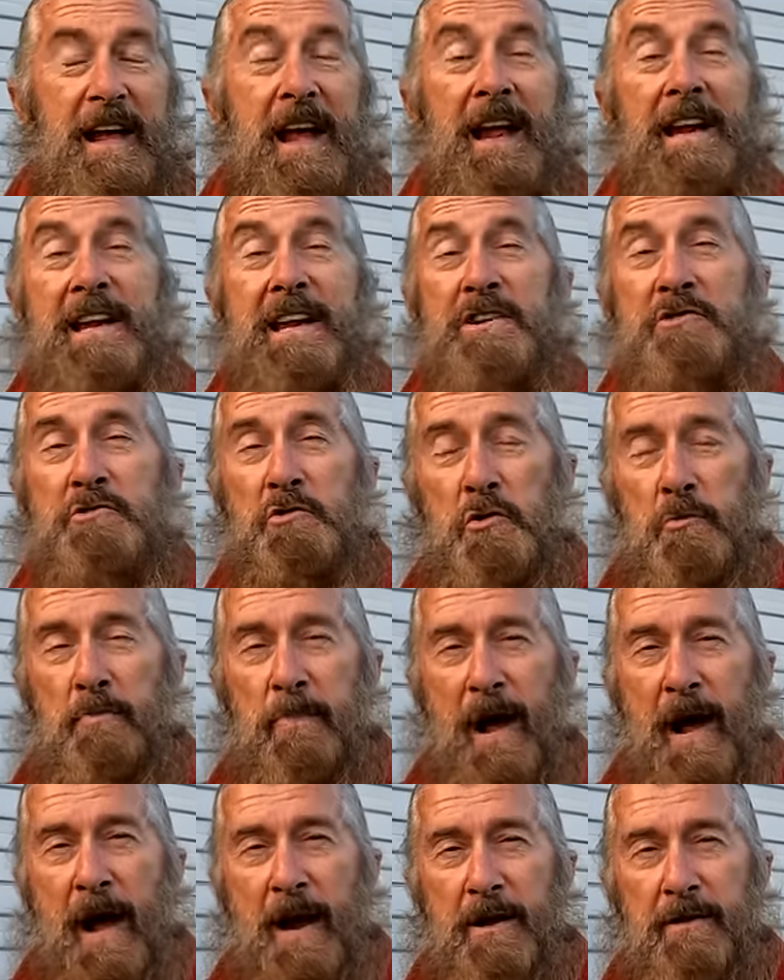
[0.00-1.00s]
An integral
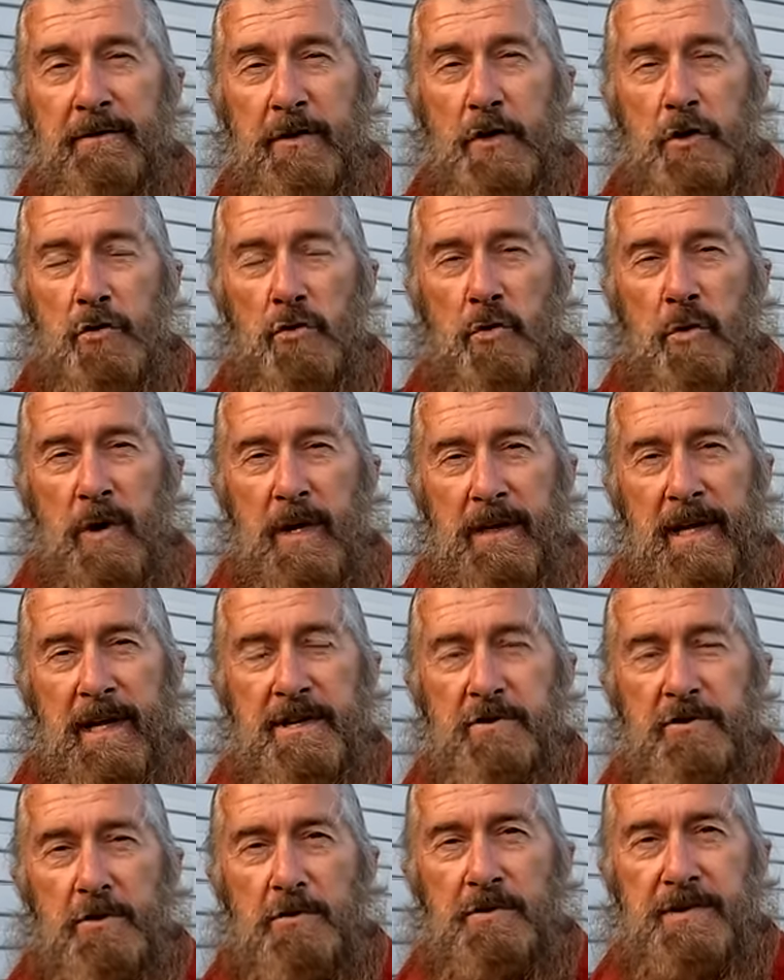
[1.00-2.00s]
part of your
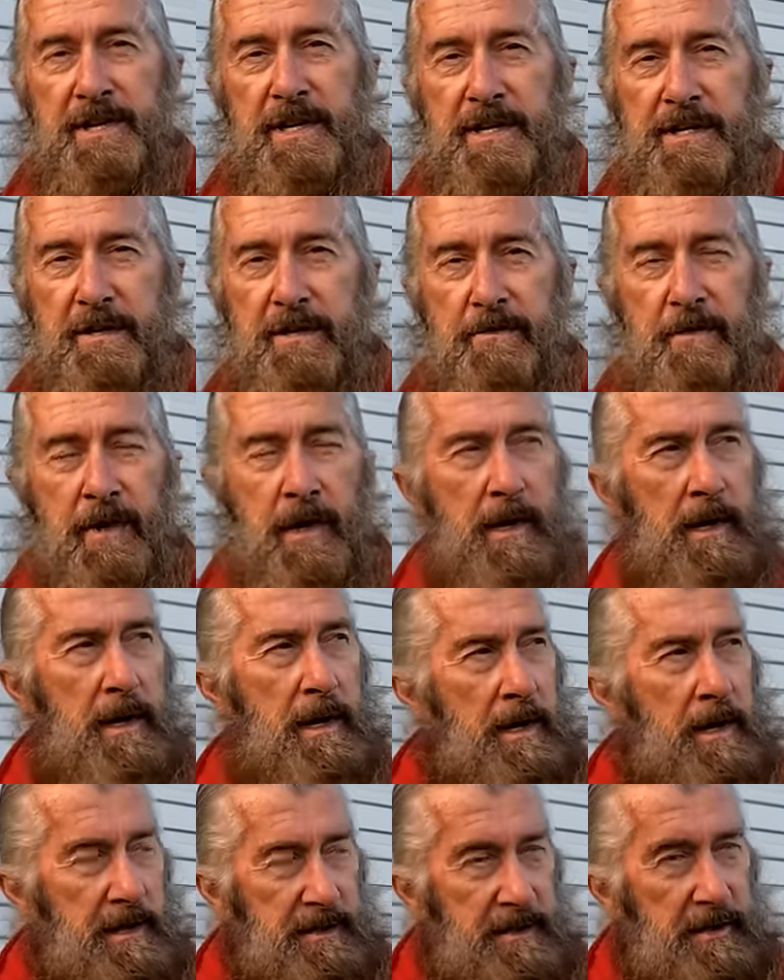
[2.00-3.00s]
electrical system,
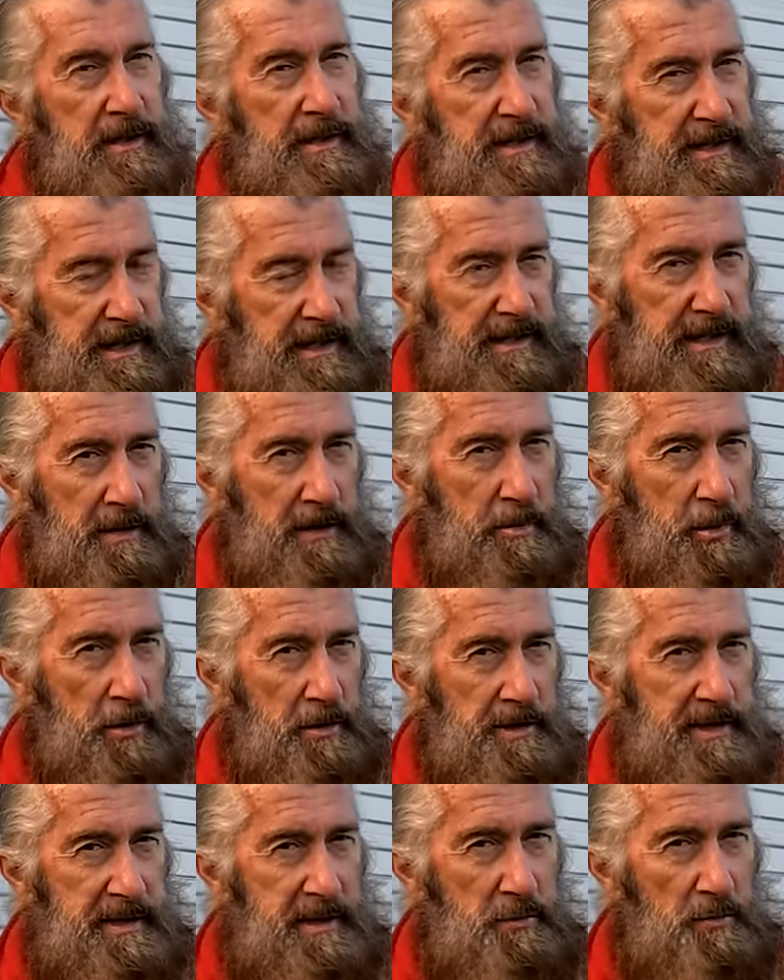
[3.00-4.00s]
this is the
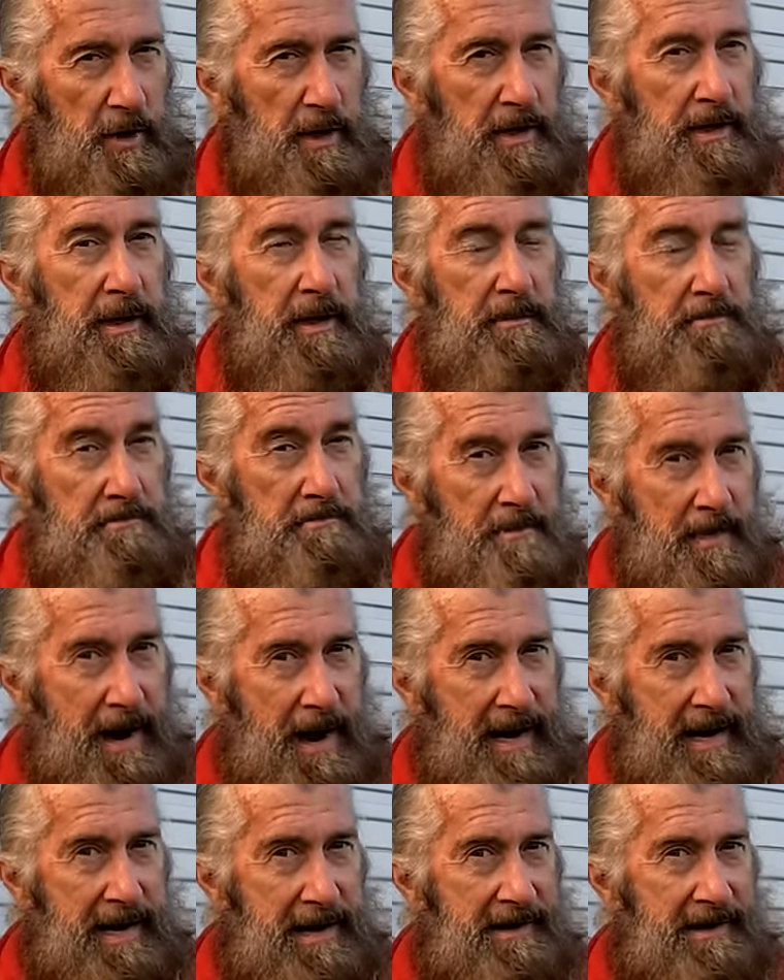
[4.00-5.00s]
person with
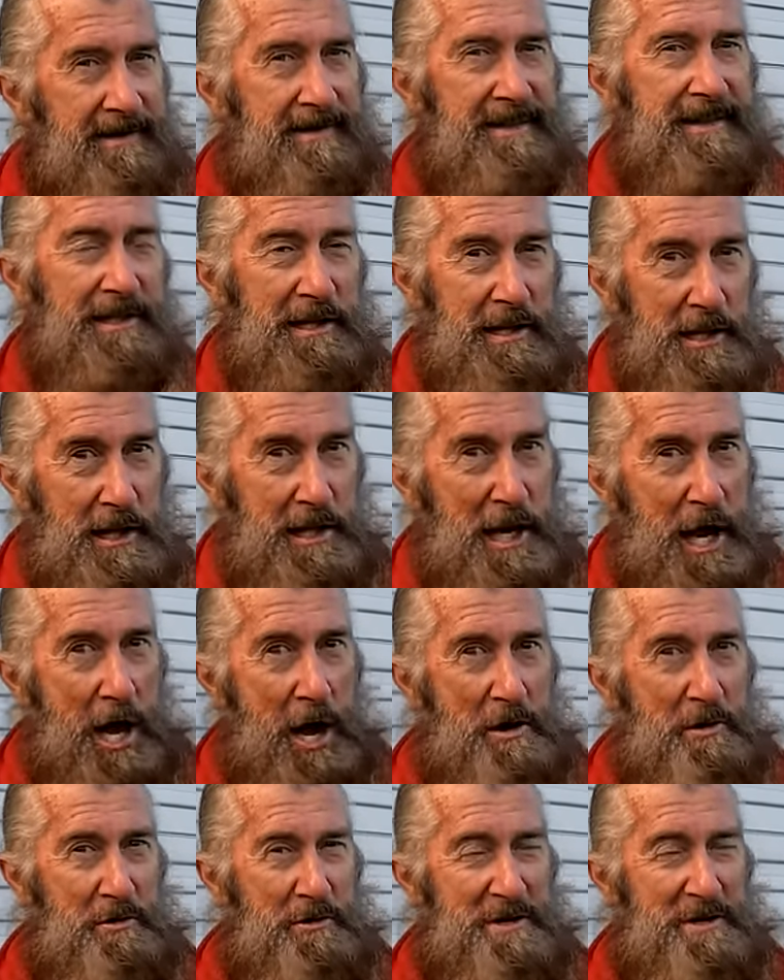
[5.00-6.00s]
money,
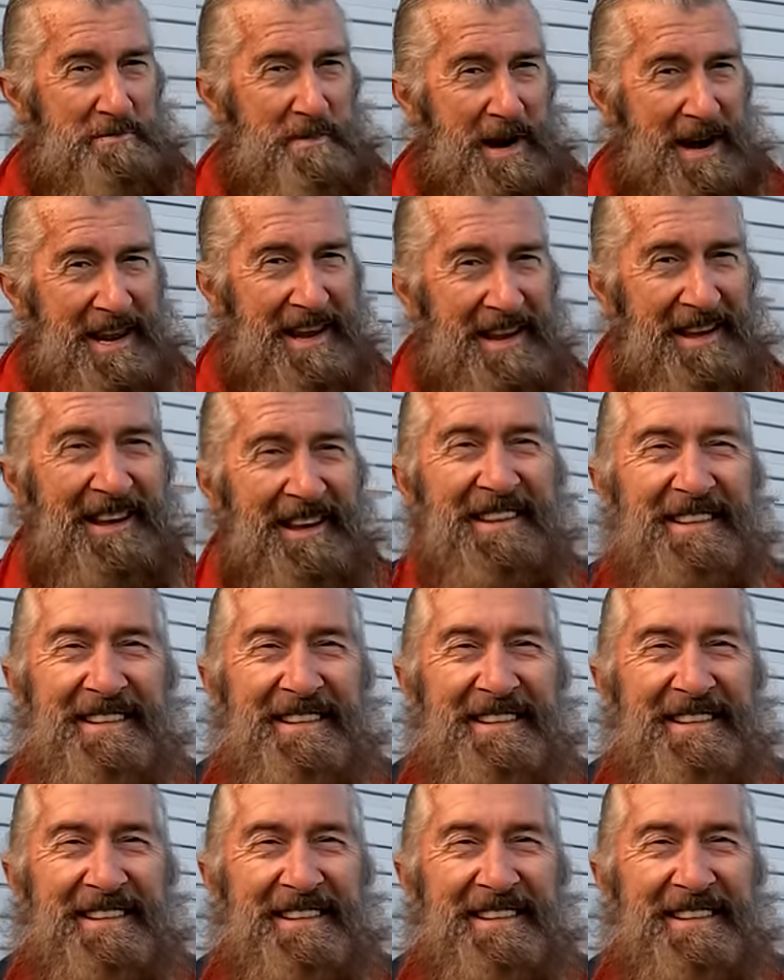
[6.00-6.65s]
loads of money,